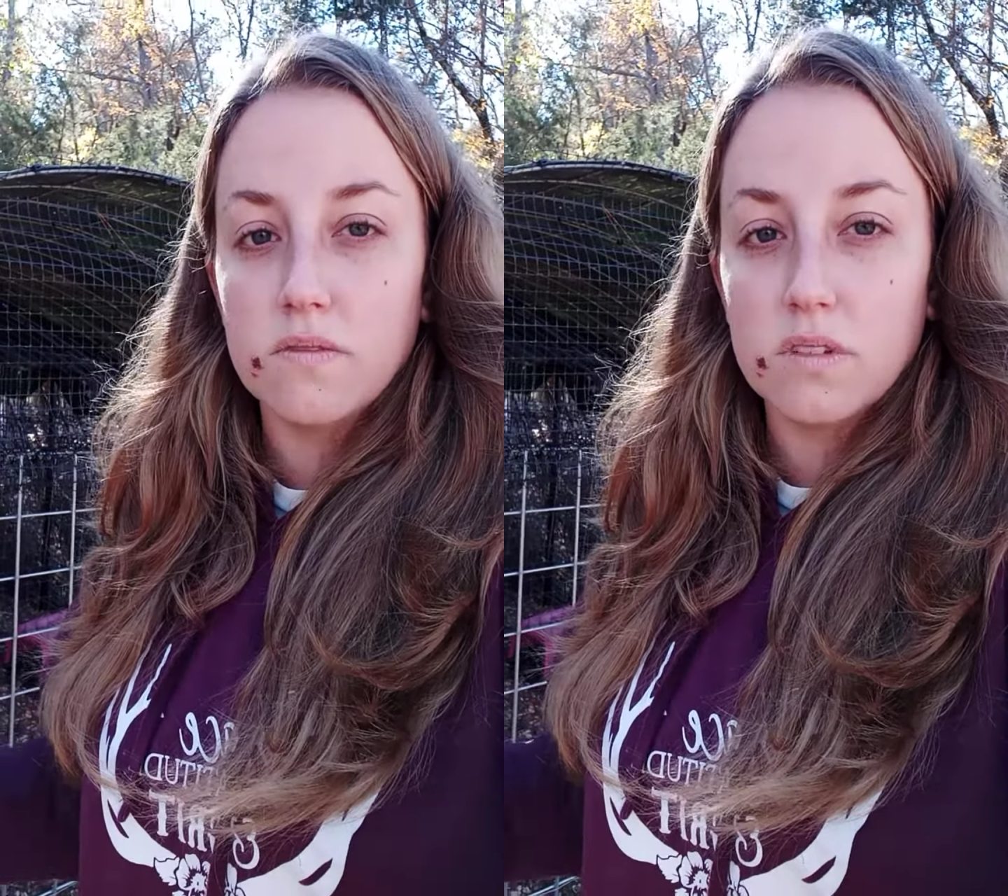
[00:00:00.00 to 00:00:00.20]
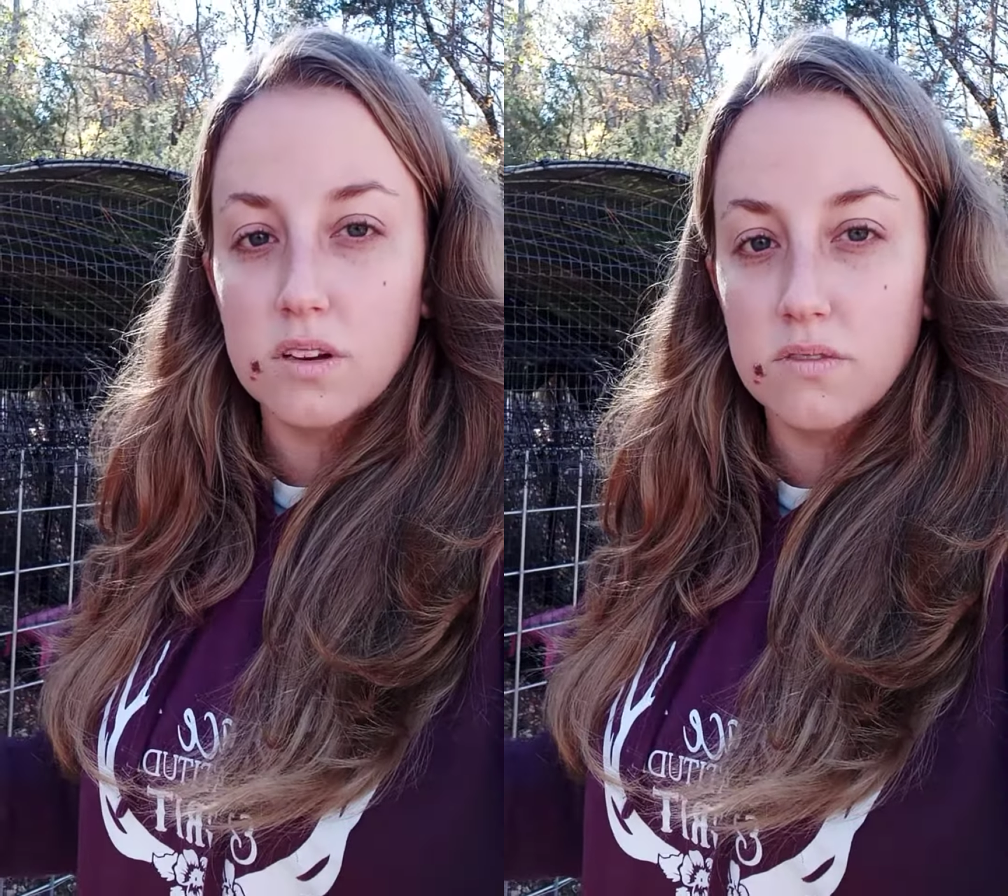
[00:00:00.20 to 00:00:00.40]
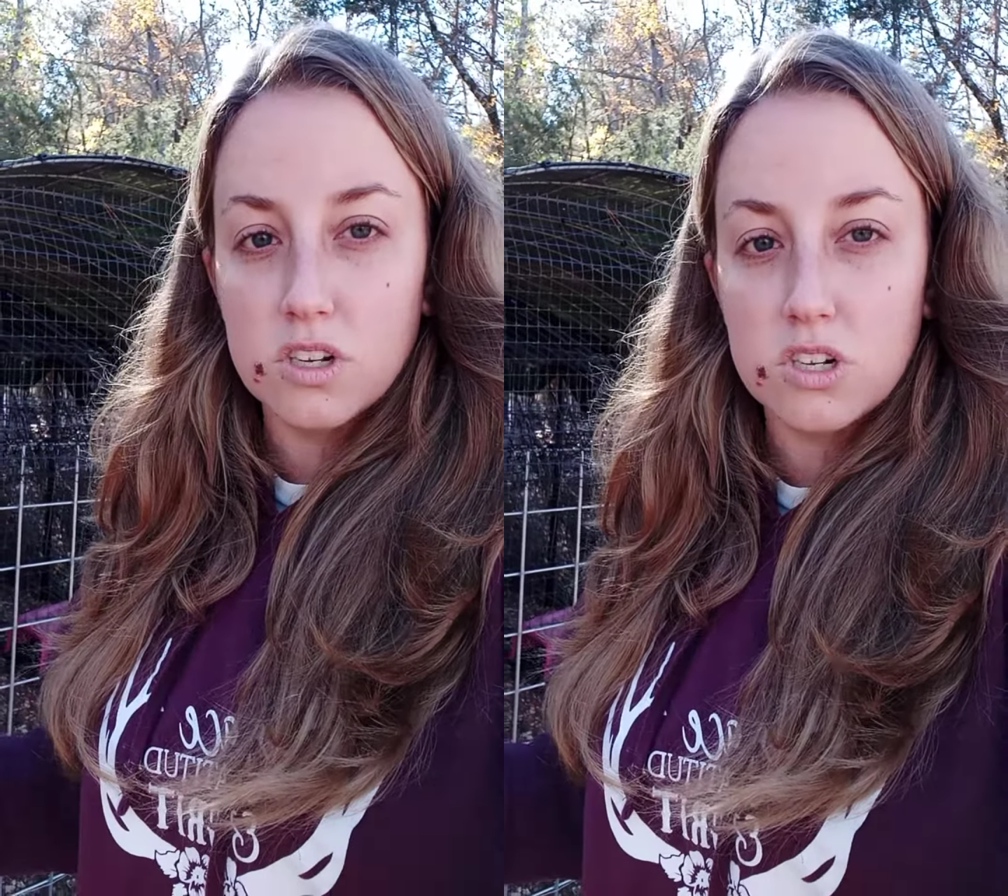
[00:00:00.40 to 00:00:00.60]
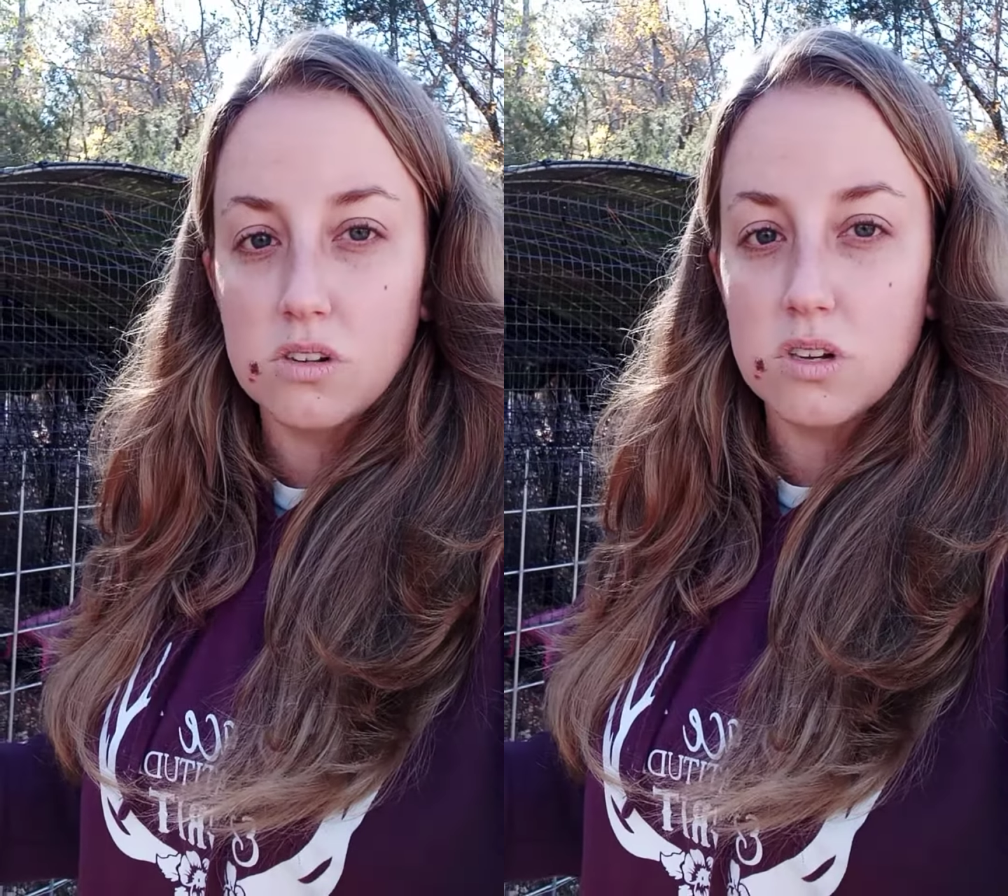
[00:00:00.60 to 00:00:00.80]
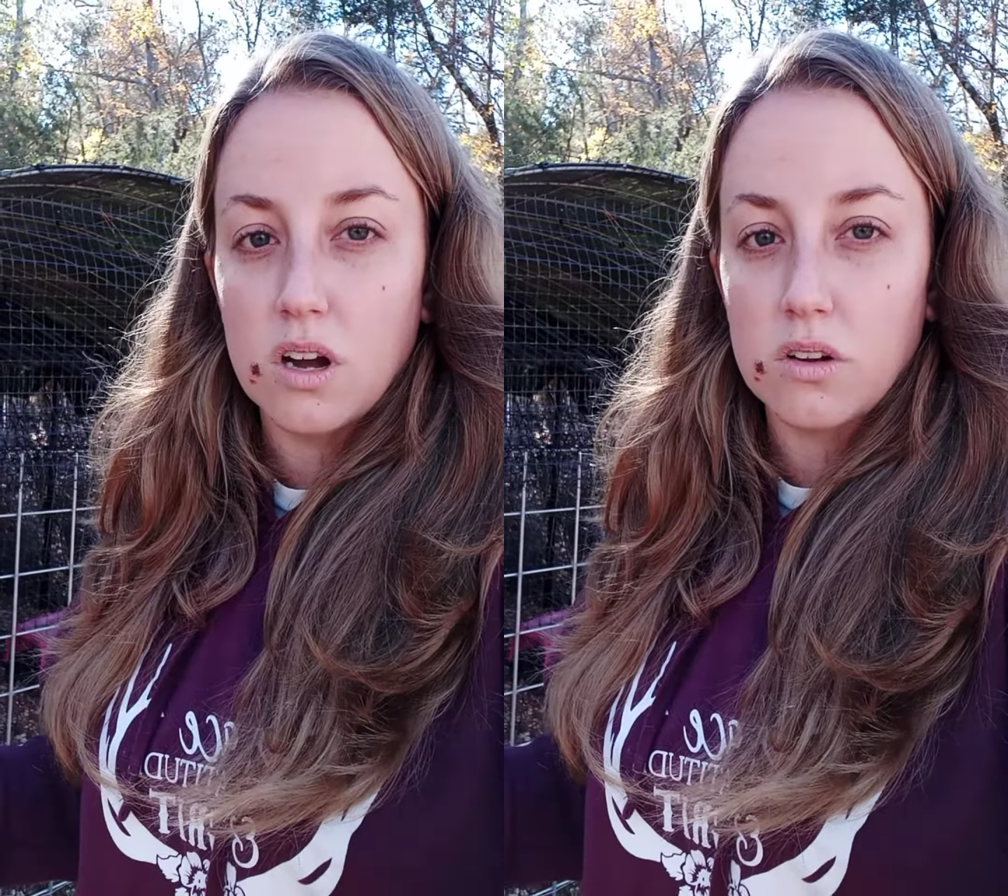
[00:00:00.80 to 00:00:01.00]
conventional
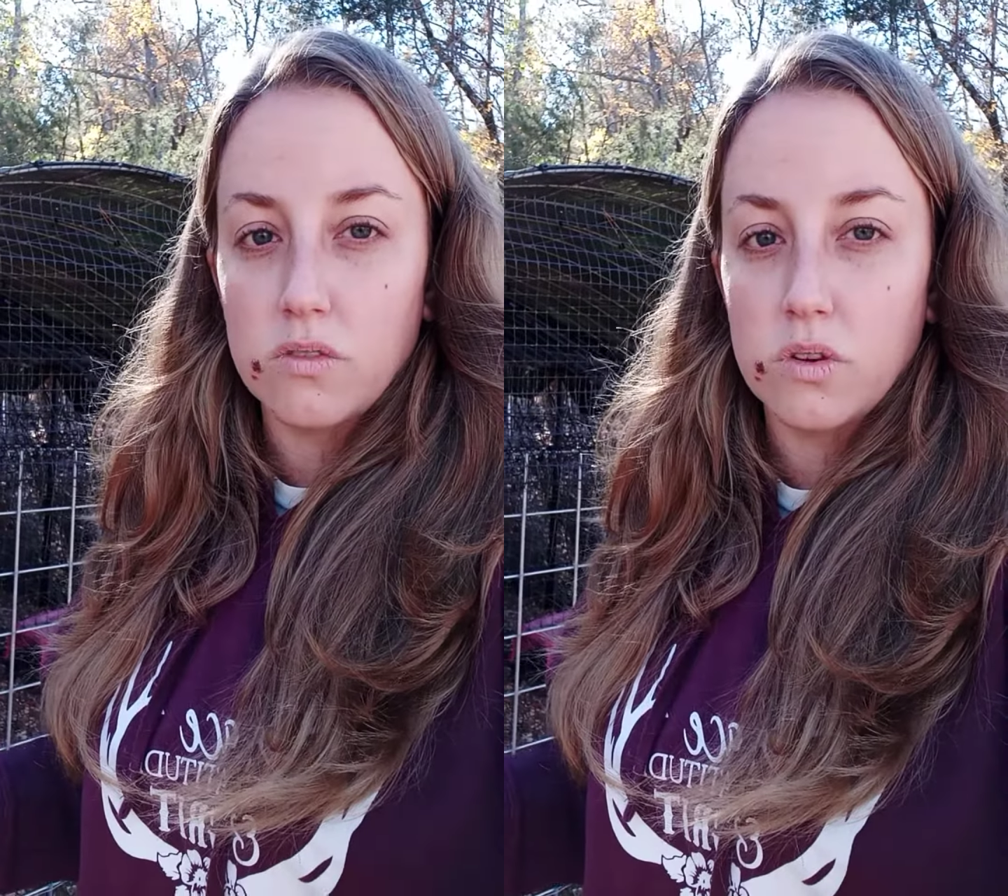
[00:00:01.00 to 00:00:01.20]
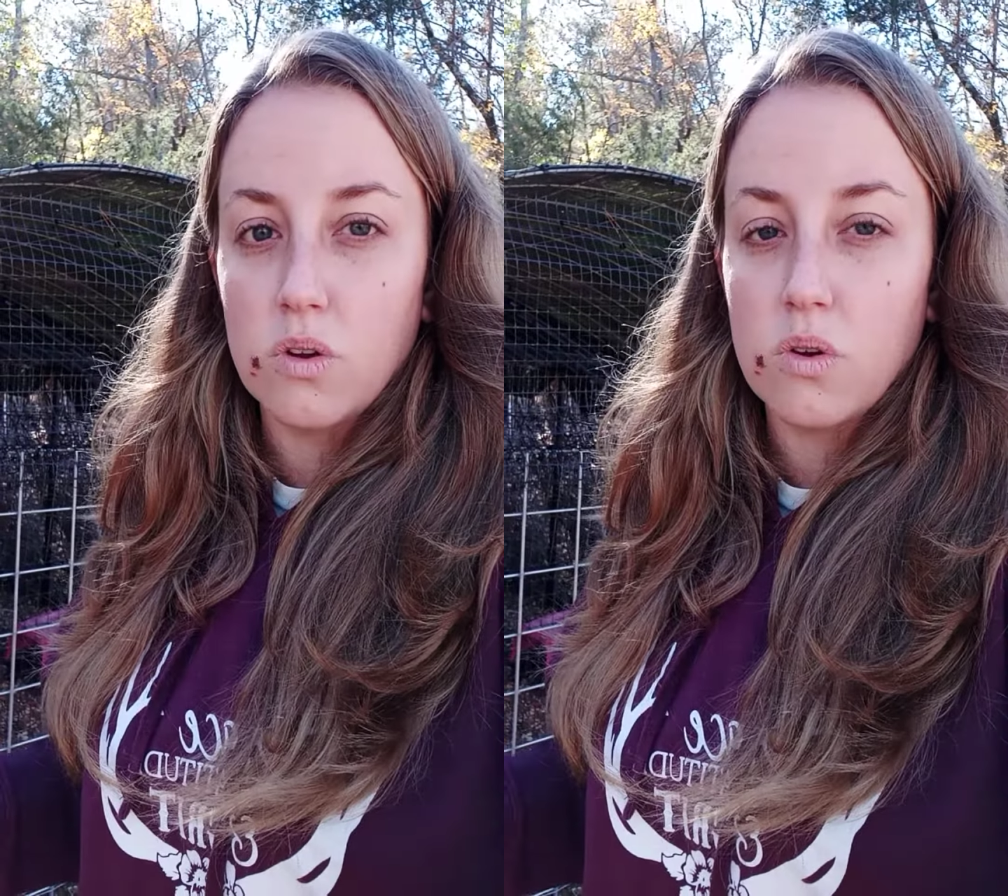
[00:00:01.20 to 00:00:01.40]
dog food,